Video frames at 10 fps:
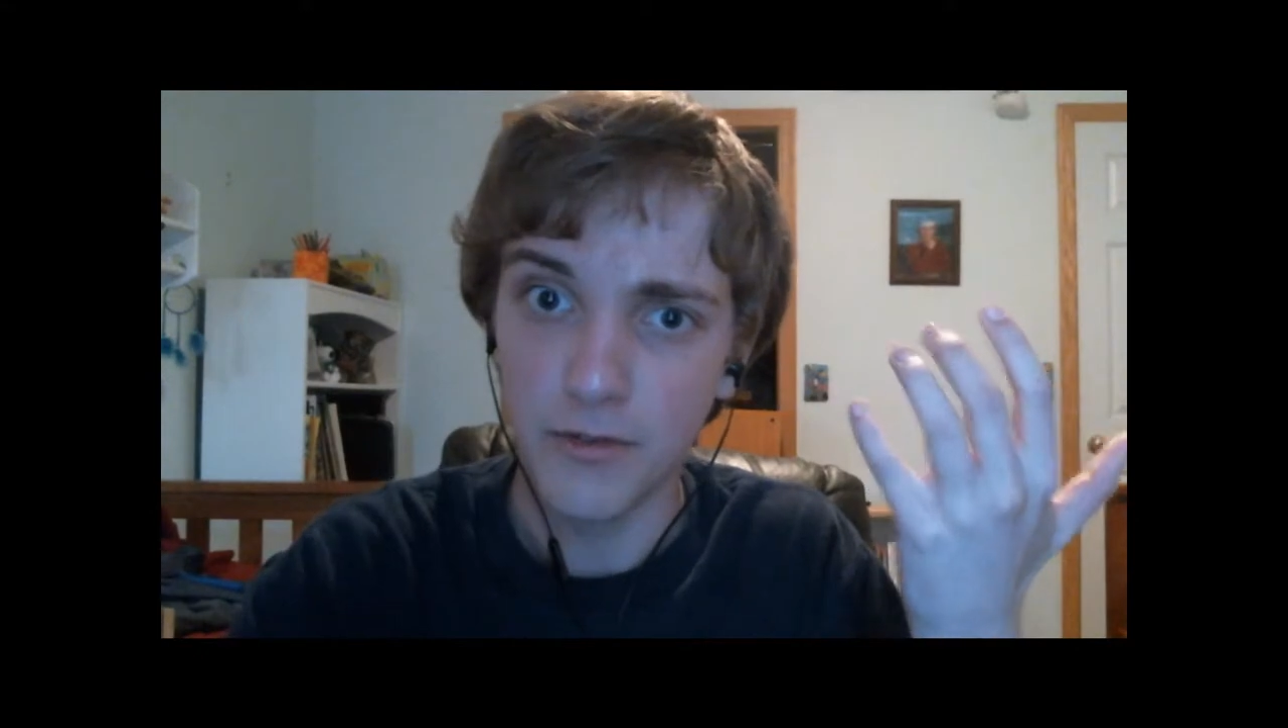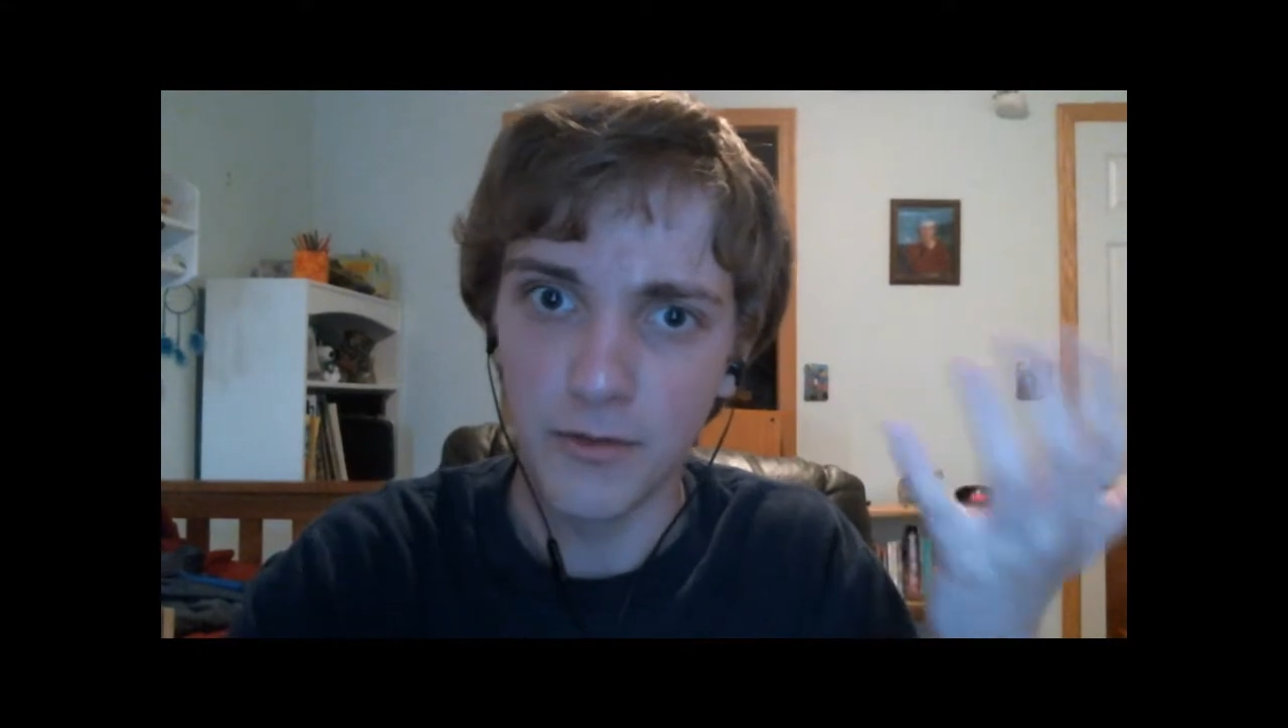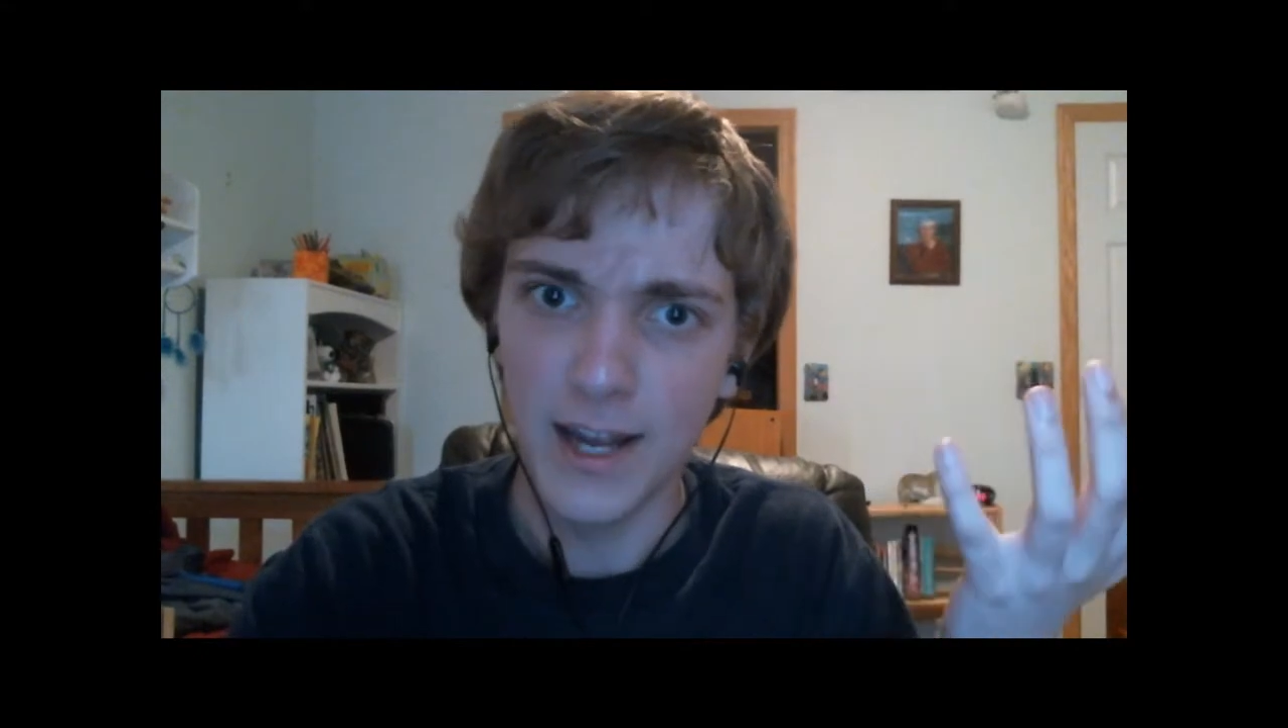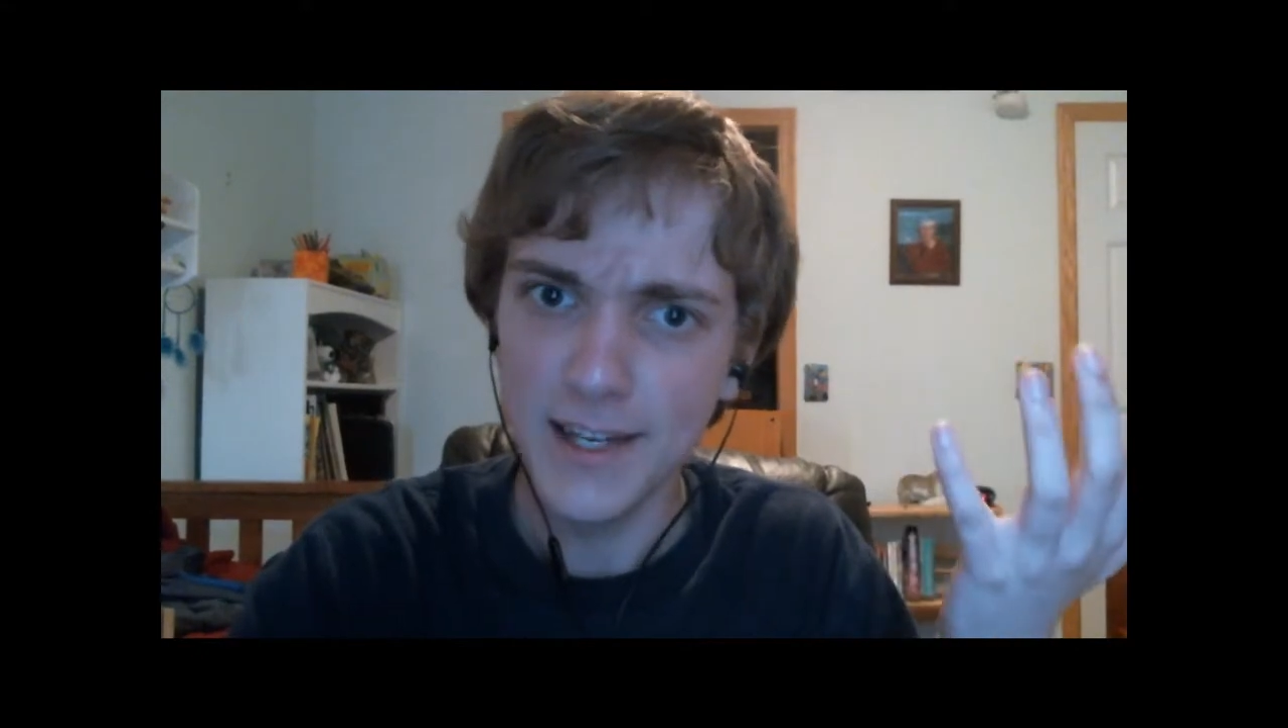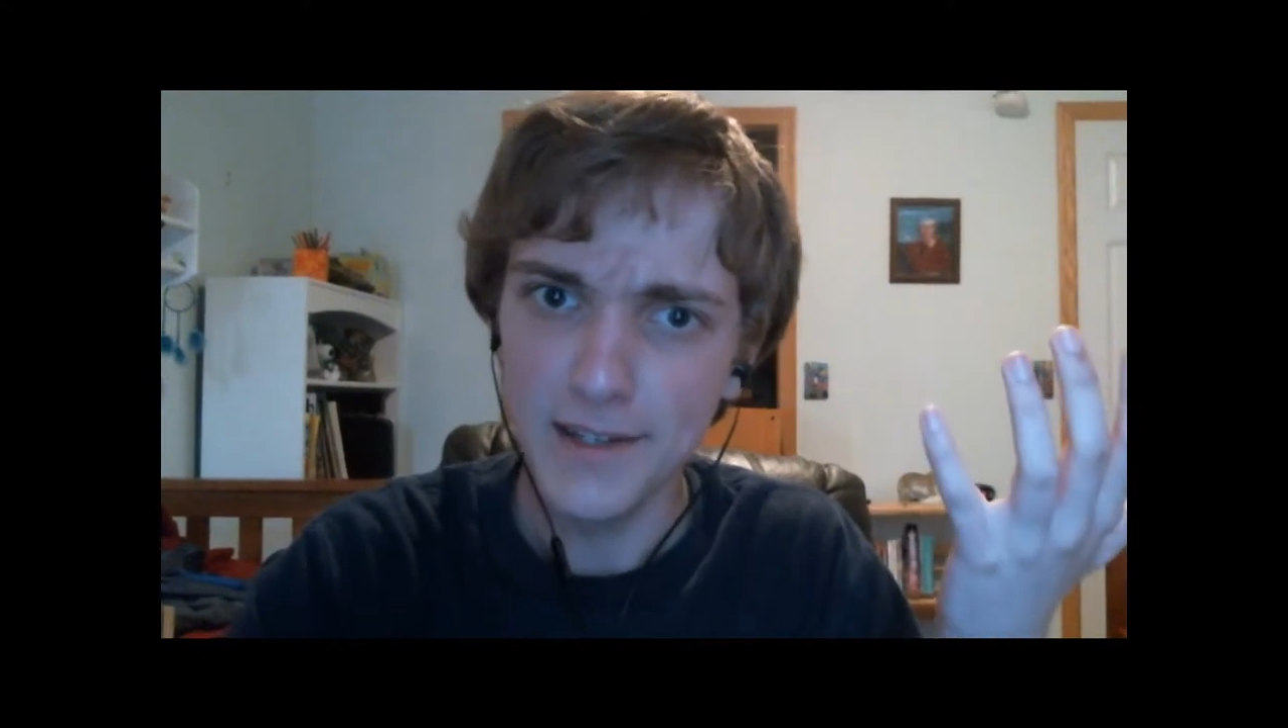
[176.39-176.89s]

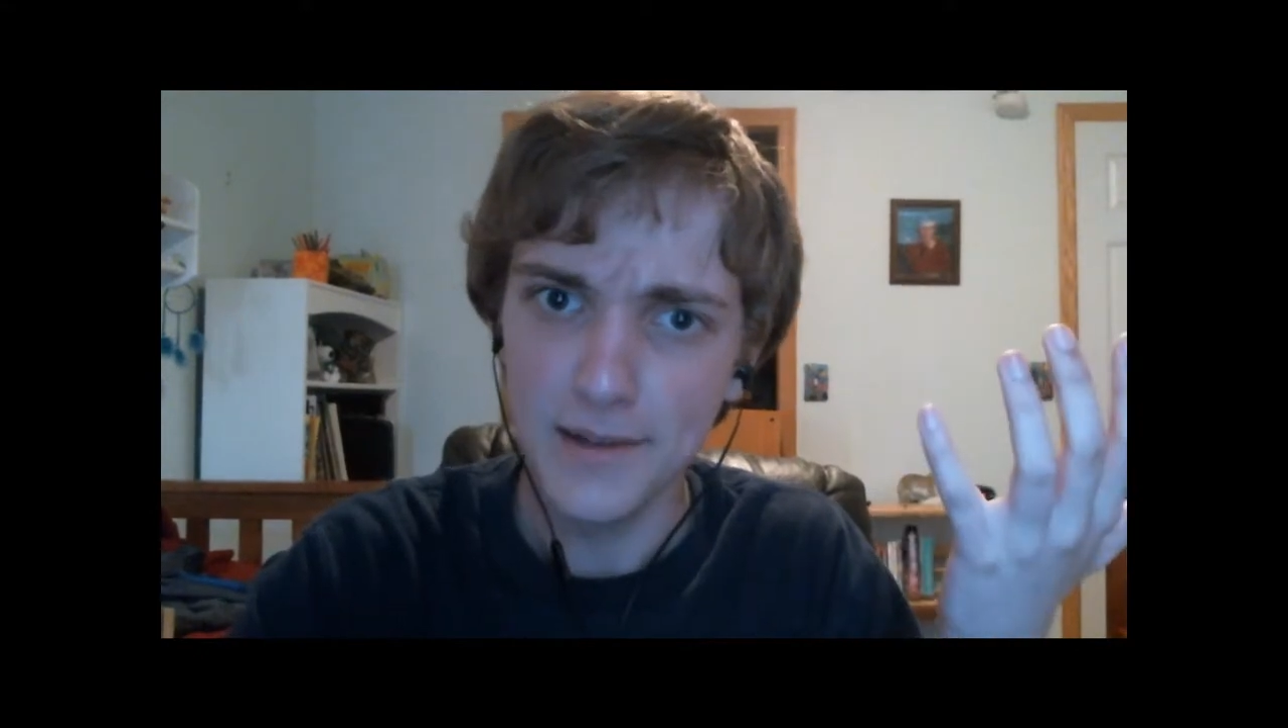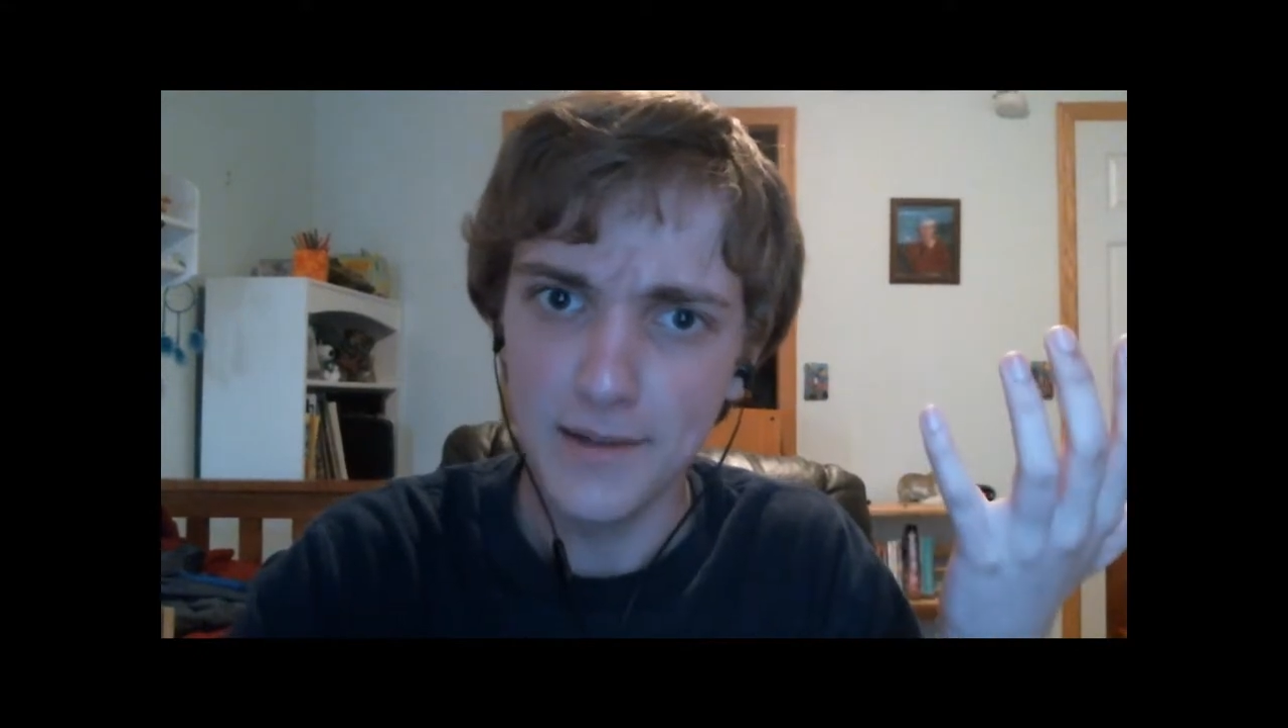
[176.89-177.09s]
right?